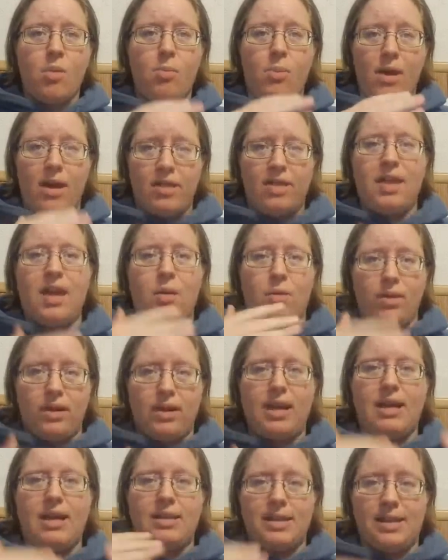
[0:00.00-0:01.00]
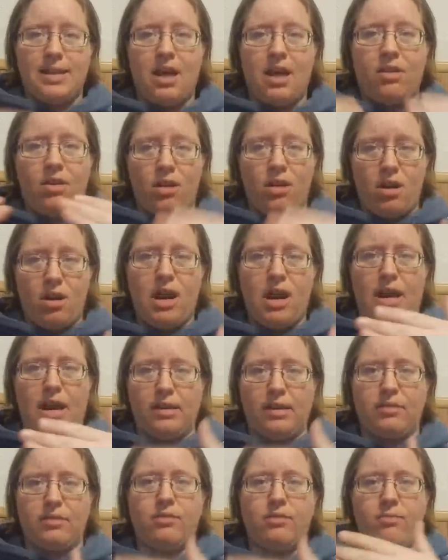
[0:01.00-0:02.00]
but they would get together
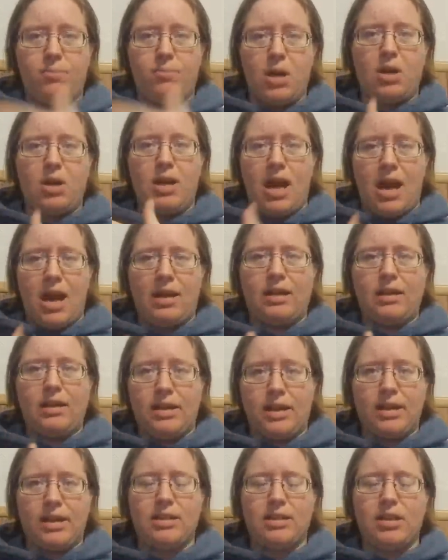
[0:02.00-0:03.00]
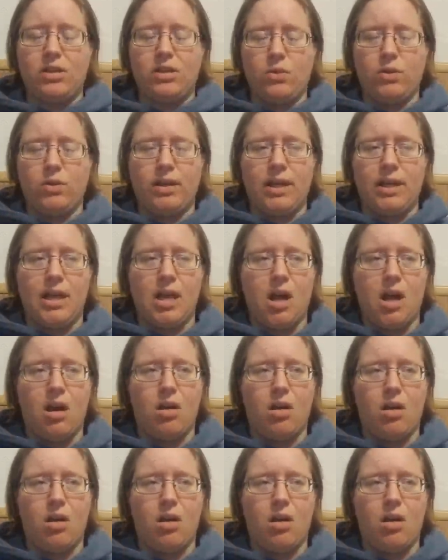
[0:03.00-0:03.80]
and periodically and continually